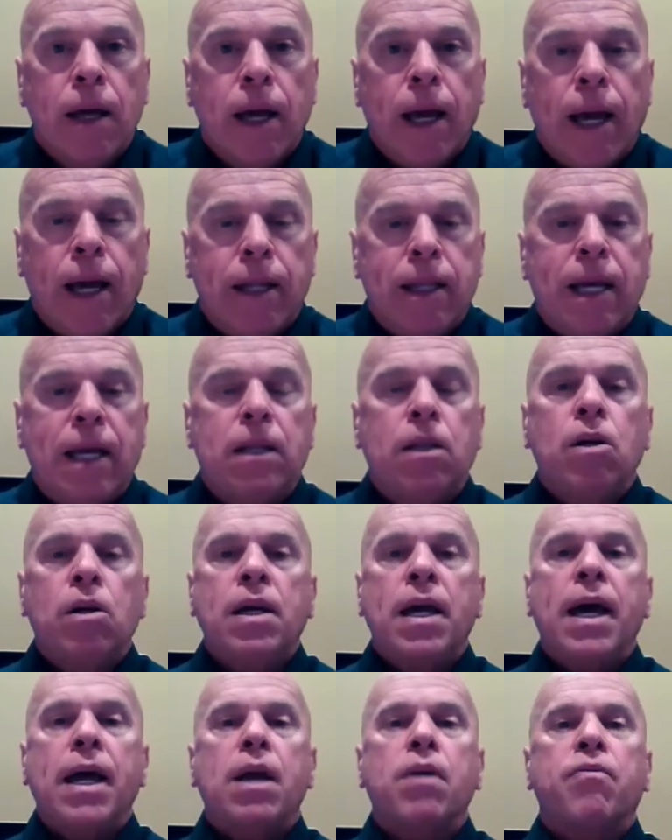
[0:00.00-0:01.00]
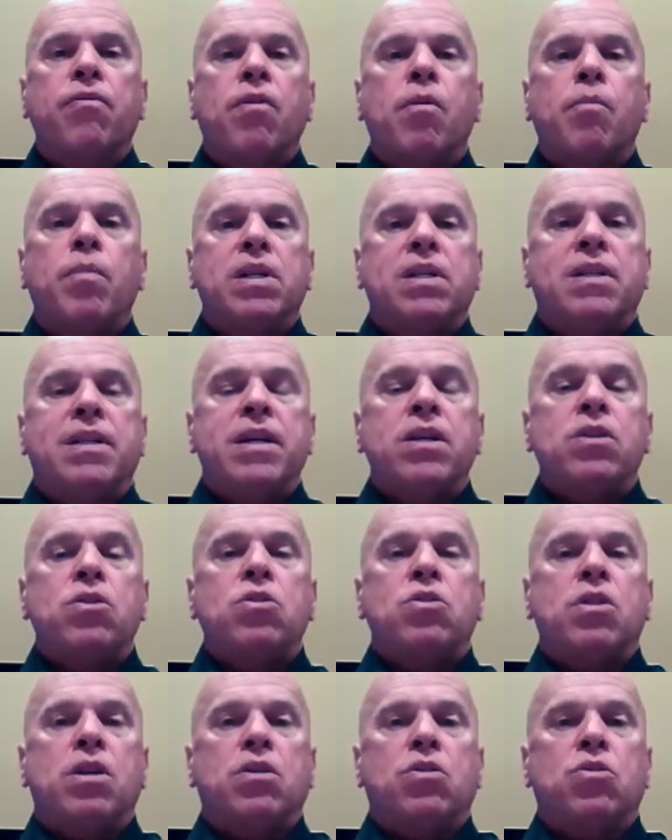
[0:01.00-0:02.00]
And they look at it from a
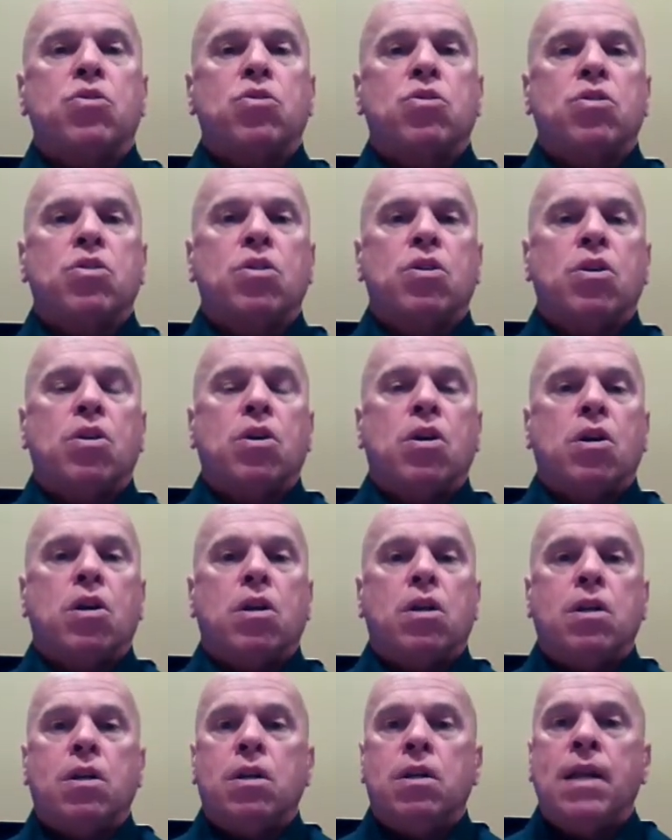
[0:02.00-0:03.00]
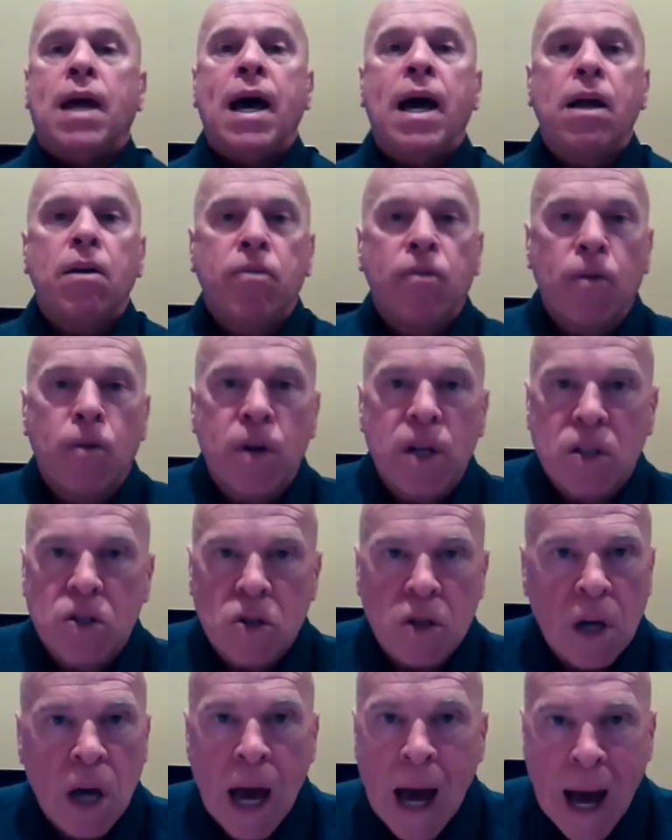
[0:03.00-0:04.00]
distance, not for its
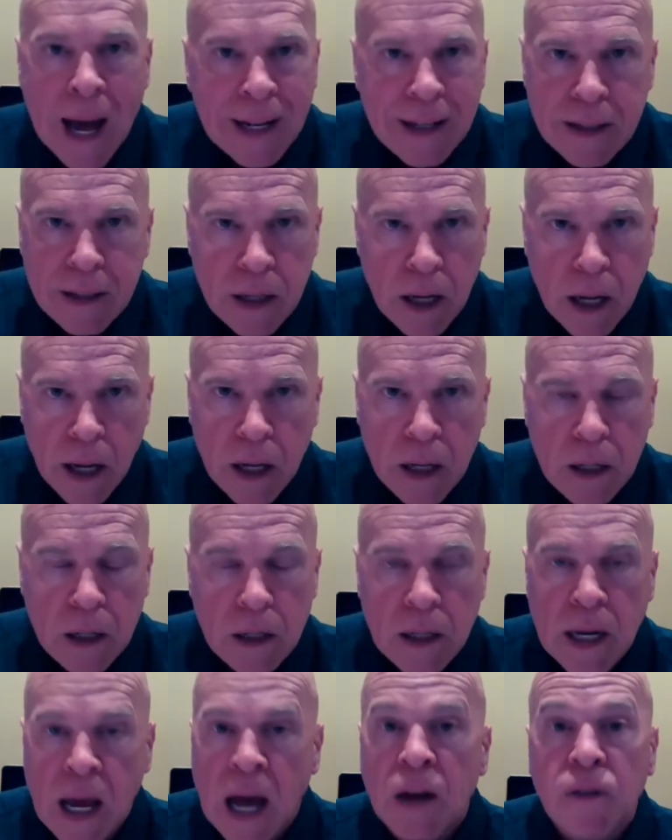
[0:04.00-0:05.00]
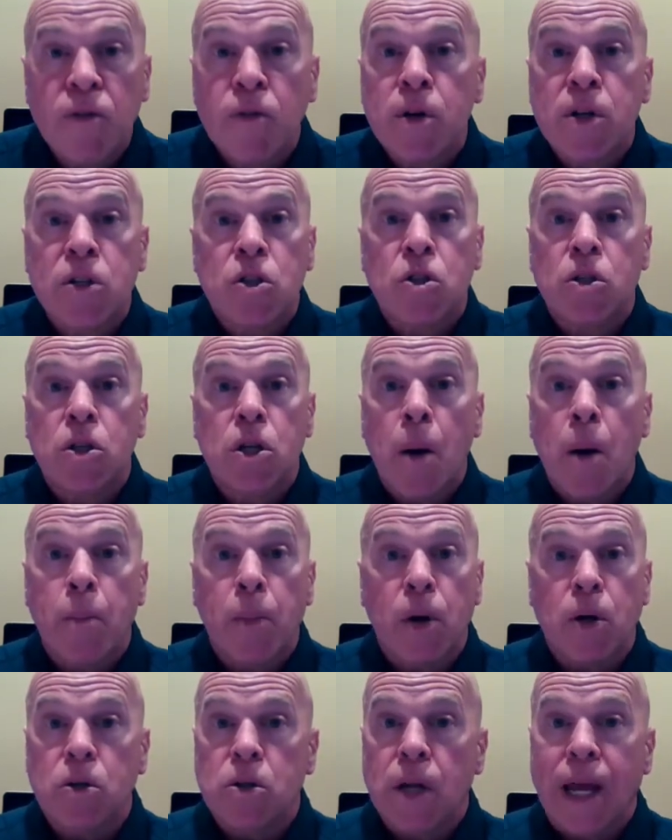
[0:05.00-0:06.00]
content, not for its
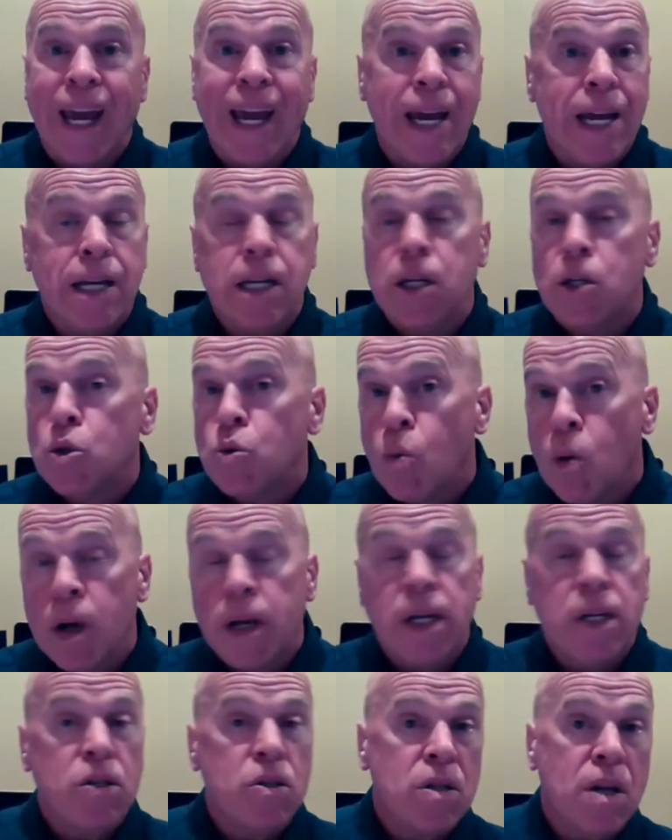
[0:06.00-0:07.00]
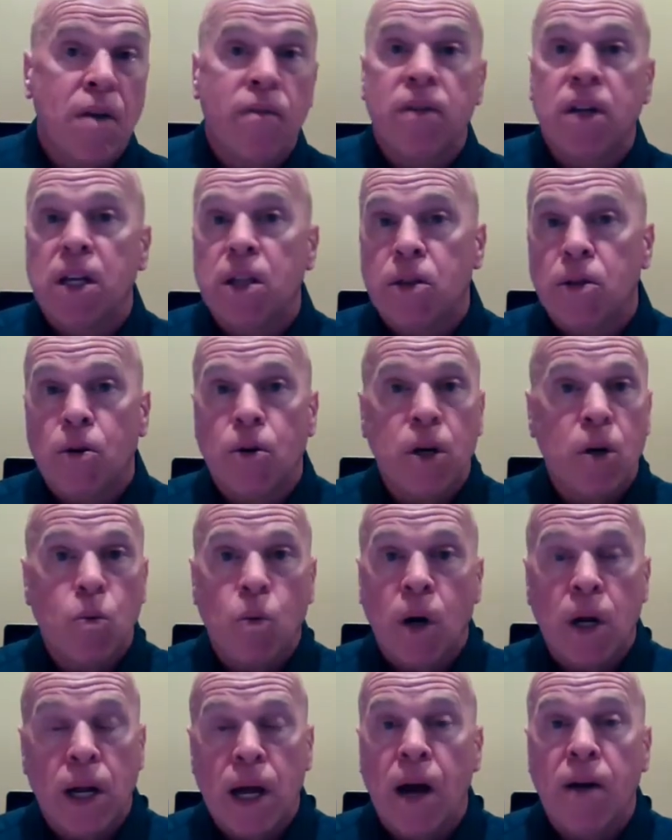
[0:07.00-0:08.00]
numbers, 80, 20, 70, 30,
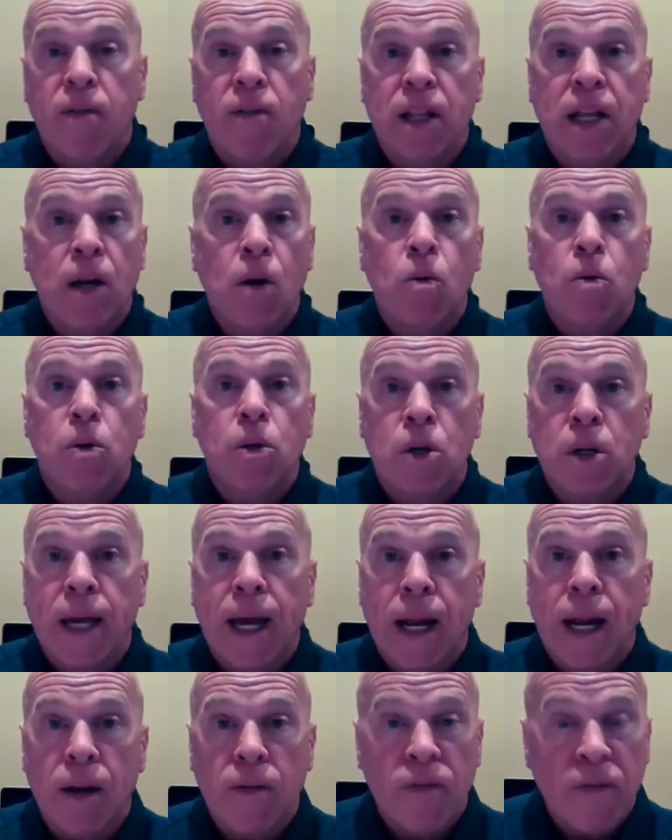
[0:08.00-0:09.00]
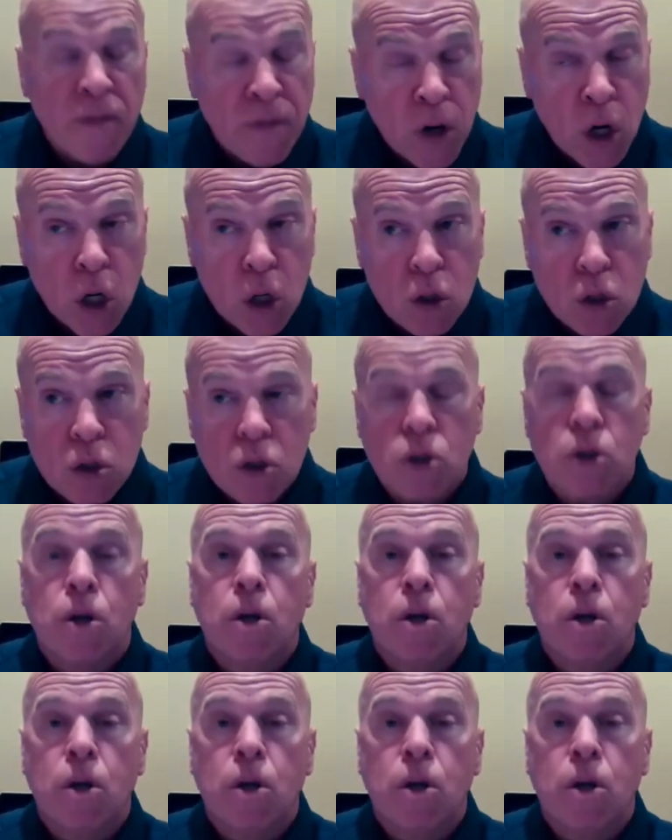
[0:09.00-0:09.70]
whatever. They don't look at it first